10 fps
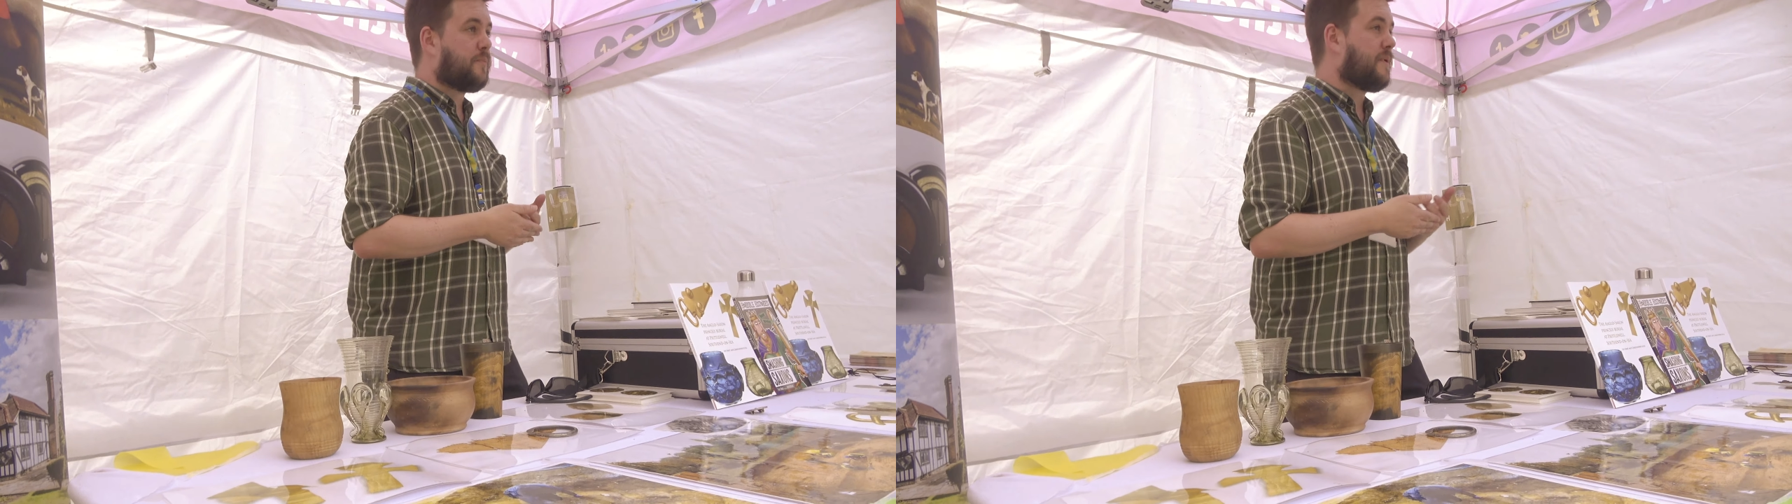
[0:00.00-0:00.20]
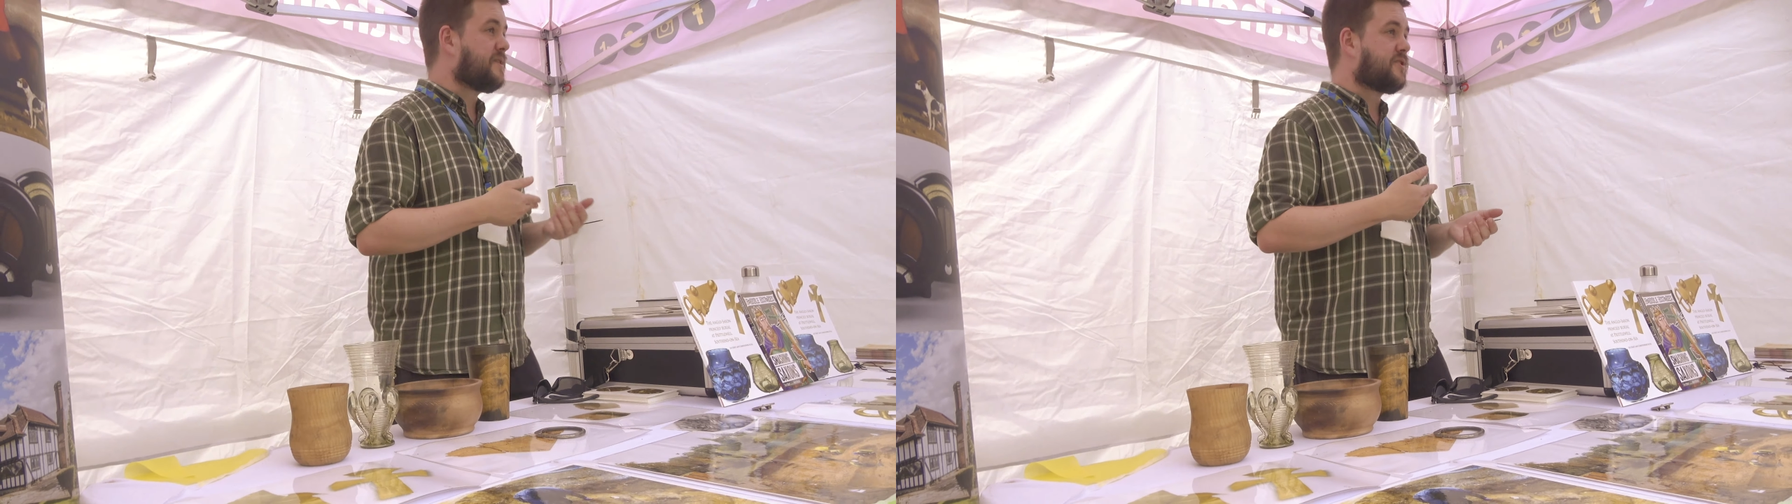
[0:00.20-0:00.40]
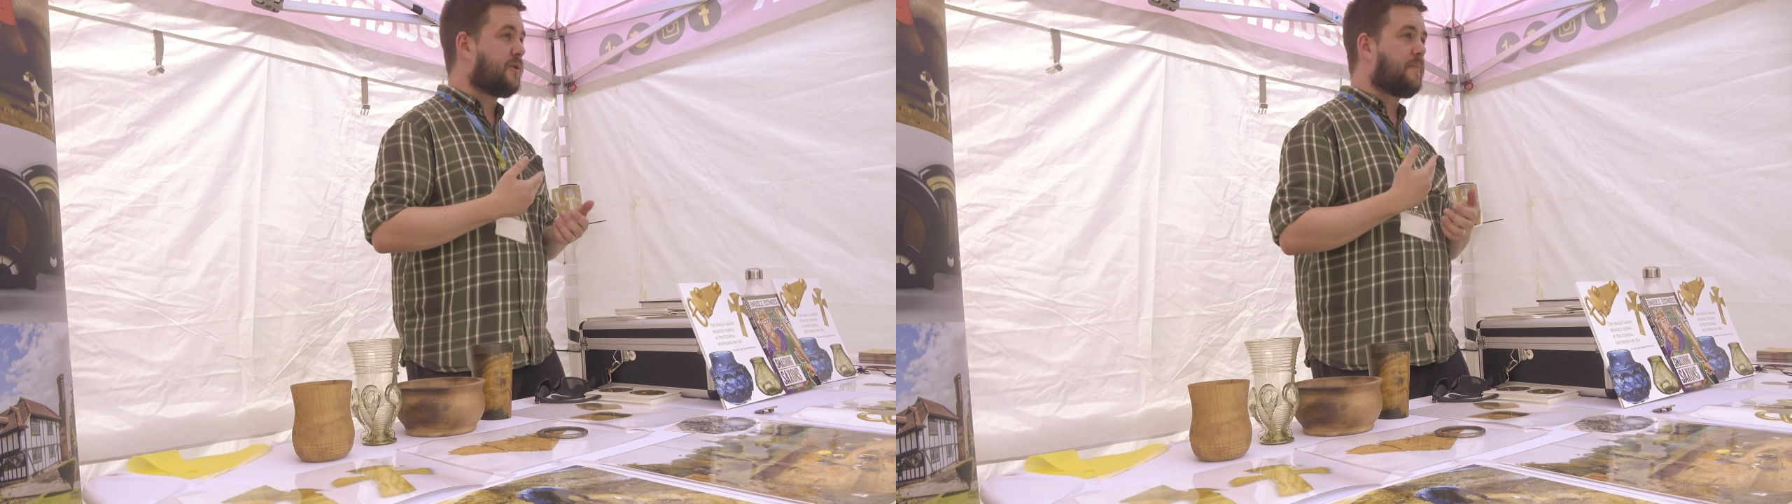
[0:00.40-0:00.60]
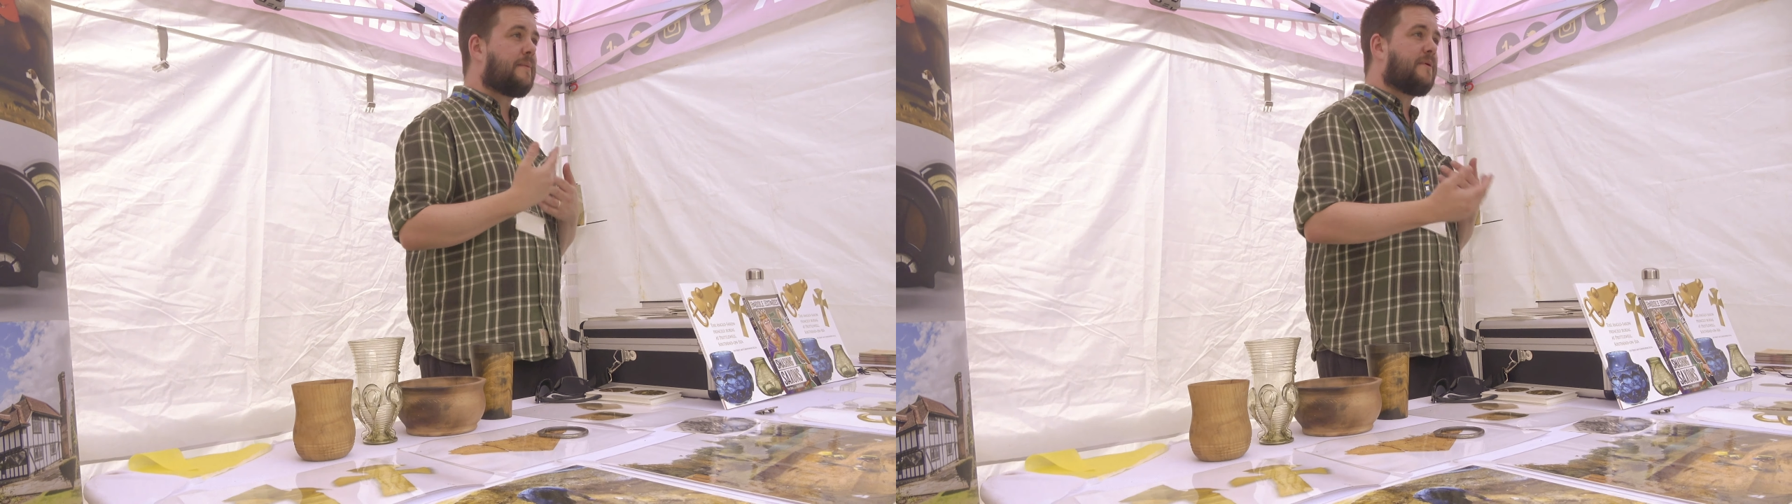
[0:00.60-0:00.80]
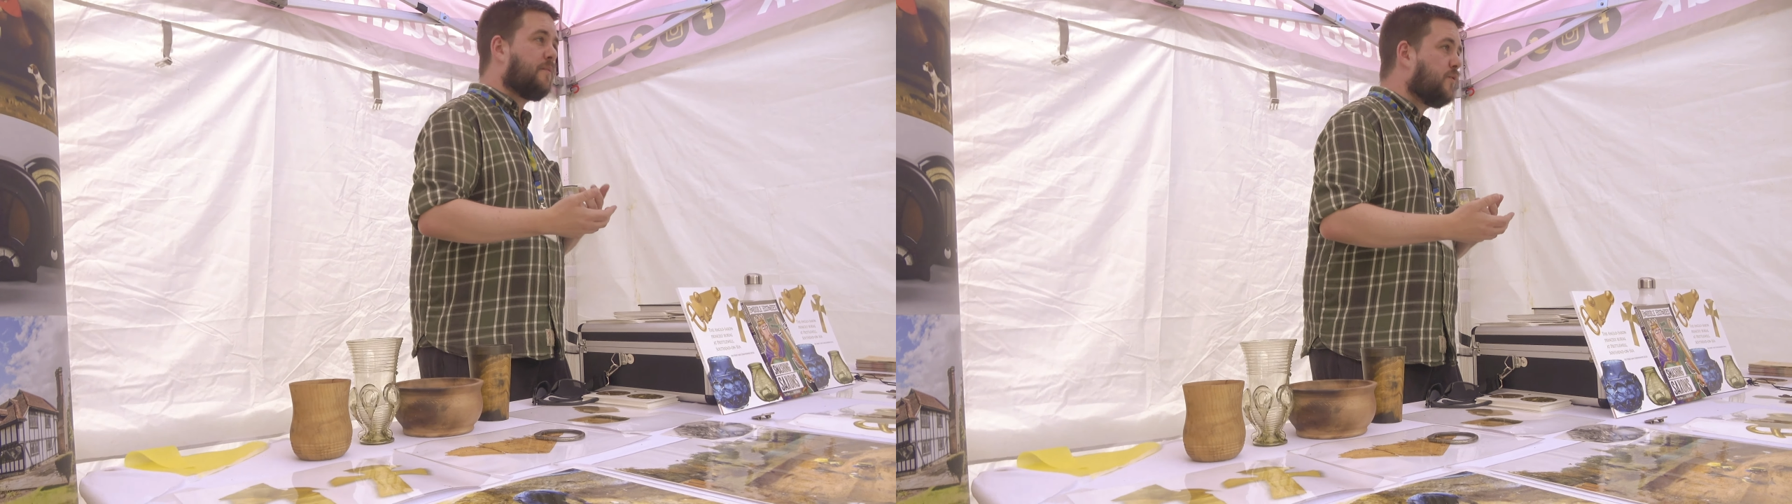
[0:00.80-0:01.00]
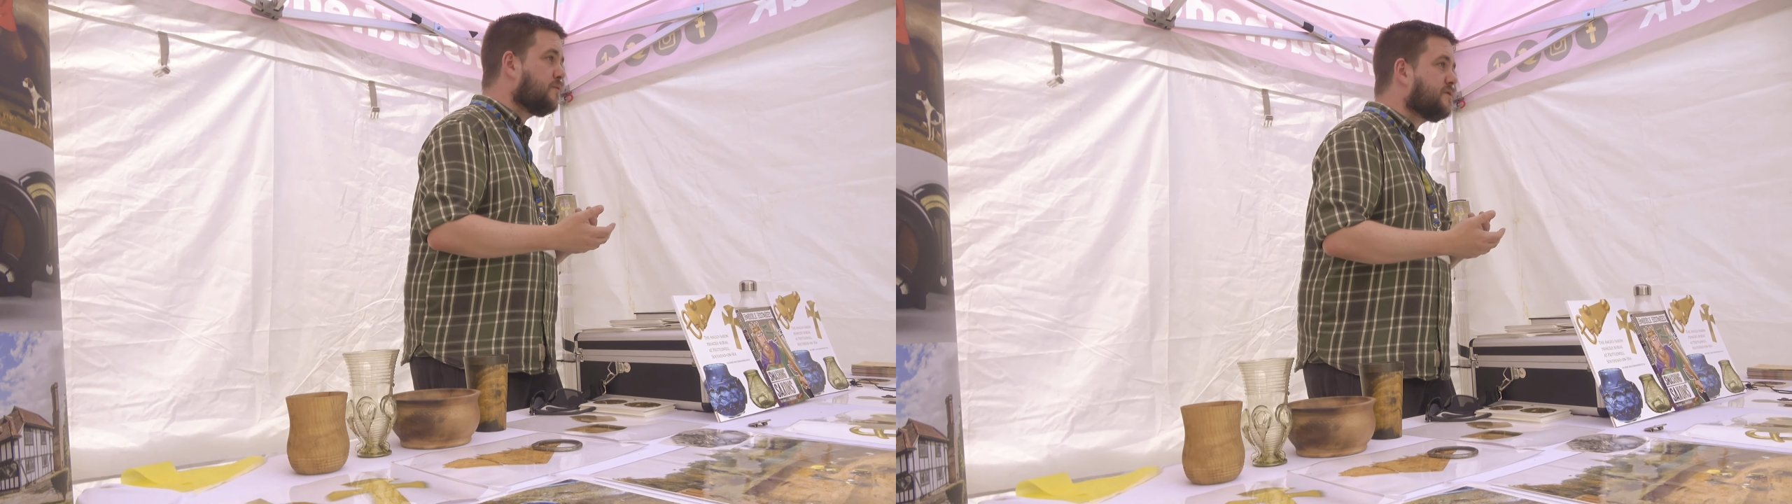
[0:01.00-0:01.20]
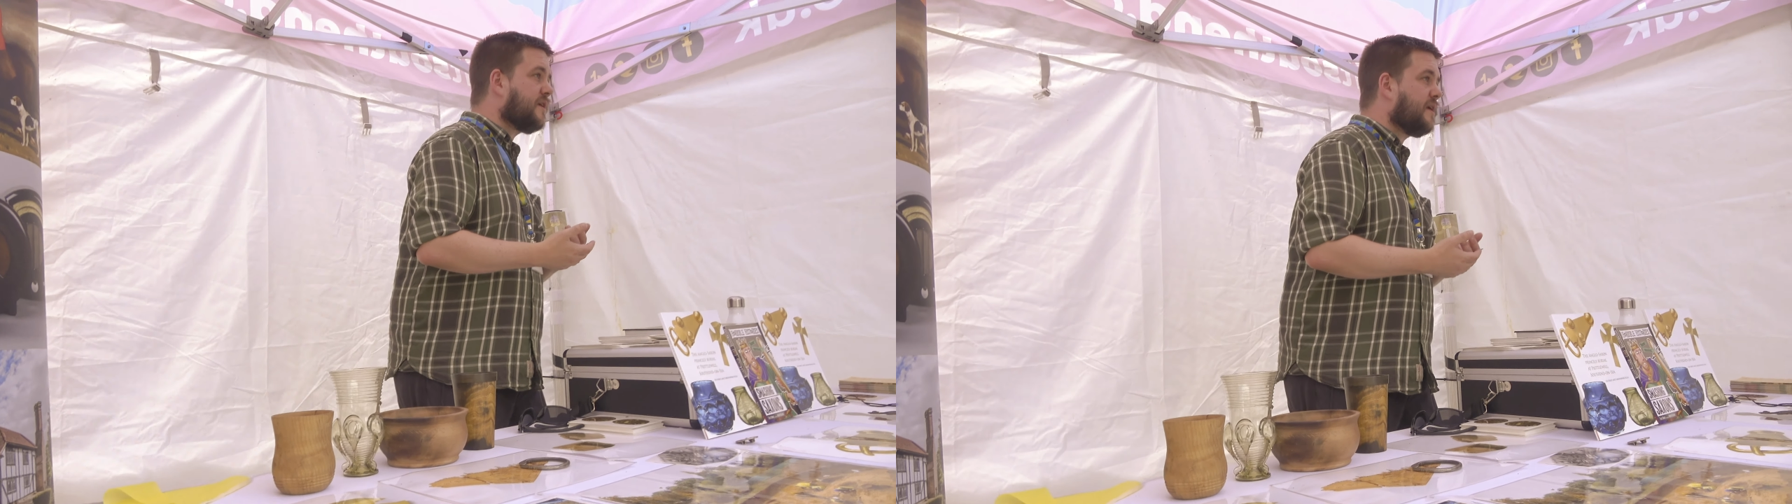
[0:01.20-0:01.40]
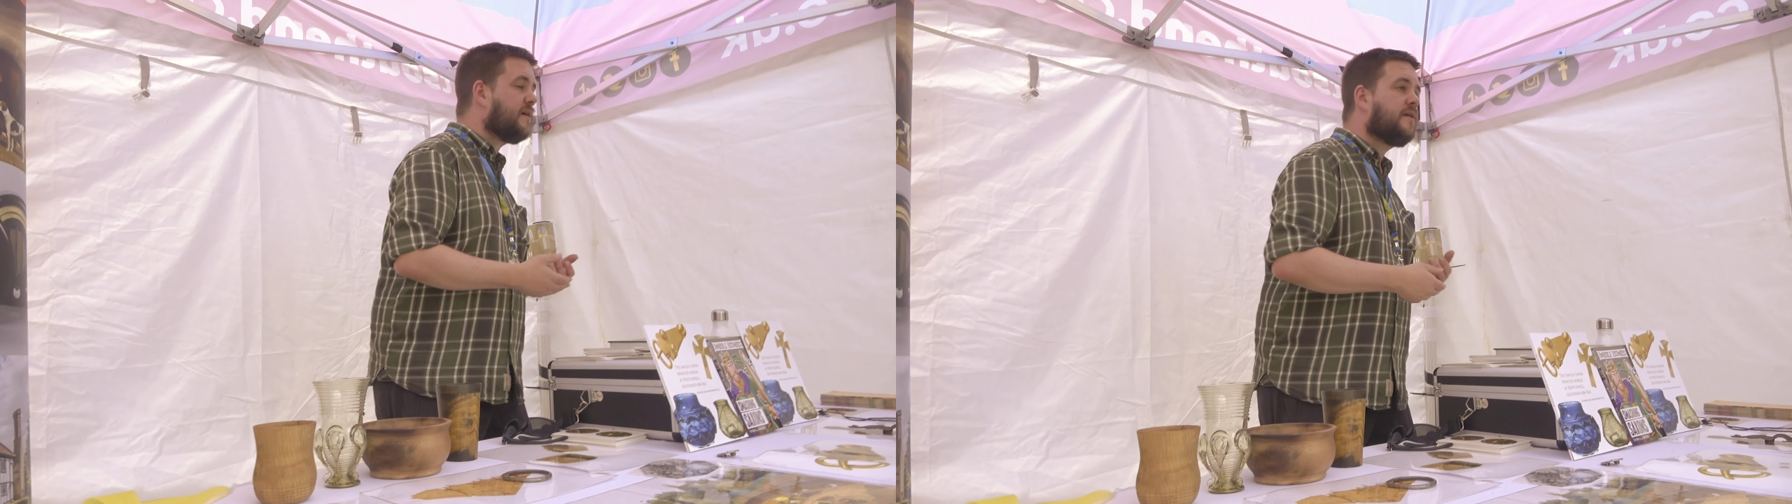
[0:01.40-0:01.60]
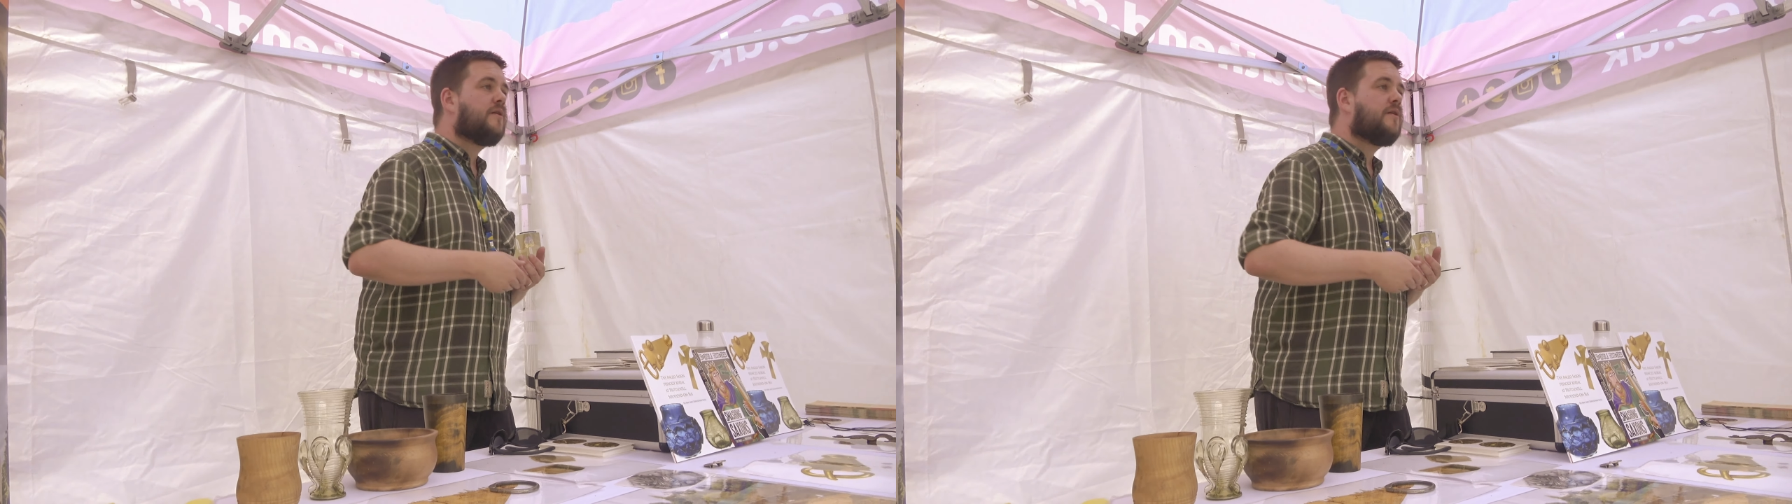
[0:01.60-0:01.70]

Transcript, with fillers: the place of the bubbling water